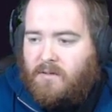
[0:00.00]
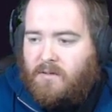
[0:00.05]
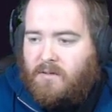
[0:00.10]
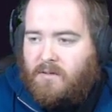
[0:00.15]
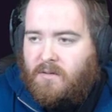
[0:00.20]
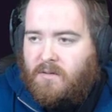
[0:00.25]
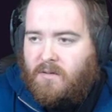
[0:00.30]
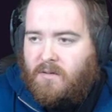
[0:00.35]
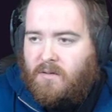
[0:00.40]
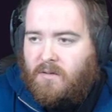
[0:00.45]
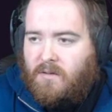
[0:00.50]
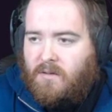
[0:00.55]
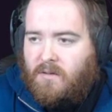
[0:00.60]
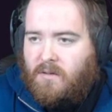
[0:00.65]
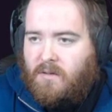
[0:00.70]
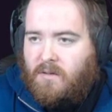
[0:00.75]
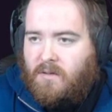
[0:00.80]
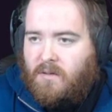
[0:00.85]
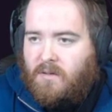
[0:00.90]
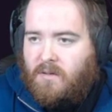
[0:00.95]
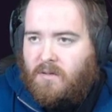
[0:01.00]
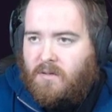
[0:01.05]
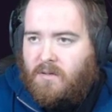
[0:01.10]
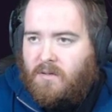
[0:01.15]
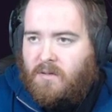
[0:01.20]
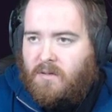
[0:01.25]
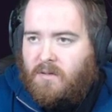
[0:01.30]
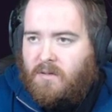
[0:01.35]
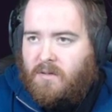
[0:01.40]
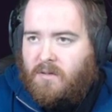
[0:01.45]

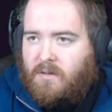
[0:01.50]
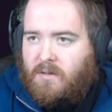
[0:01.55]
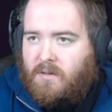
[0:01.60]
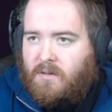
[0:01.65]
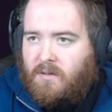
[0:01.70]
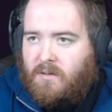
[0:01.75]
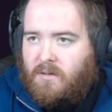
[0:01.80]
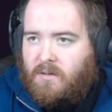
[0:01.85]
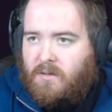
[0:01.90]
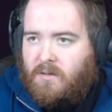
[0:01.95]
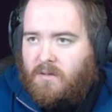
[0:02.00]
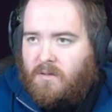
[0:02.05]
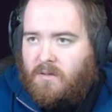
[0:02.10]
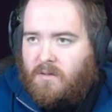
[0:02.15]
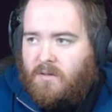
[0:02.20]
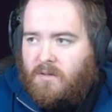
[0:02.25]
Nothing is said.